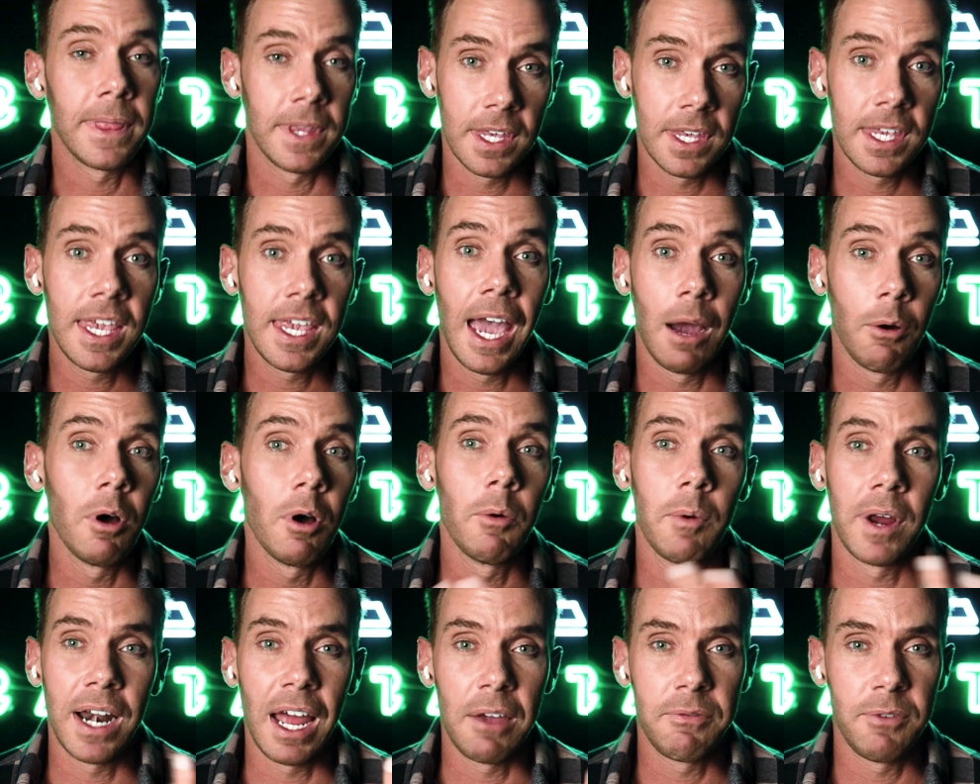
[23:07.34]
Yeah, well,
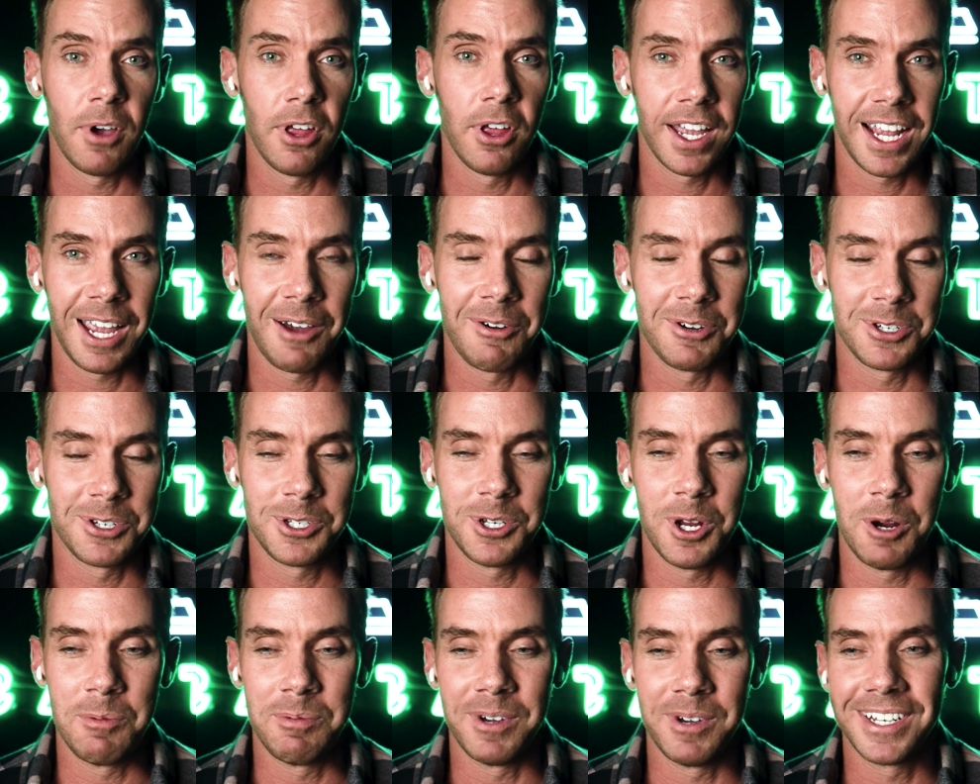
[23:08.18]
when I felt like I was
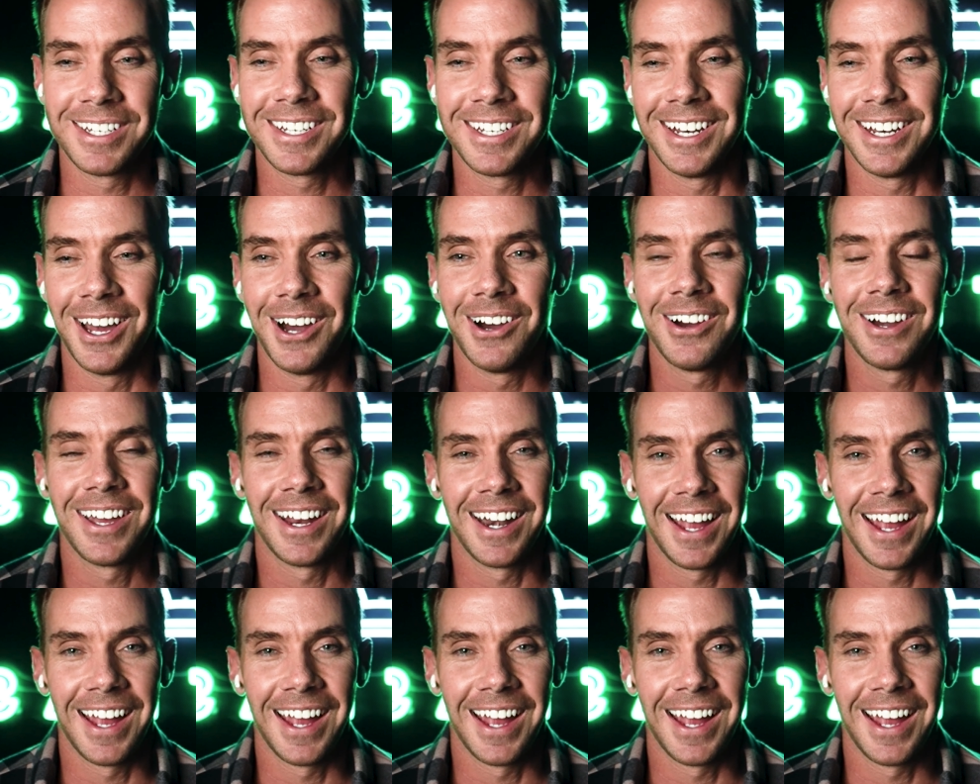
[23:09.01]
stupid, you know, and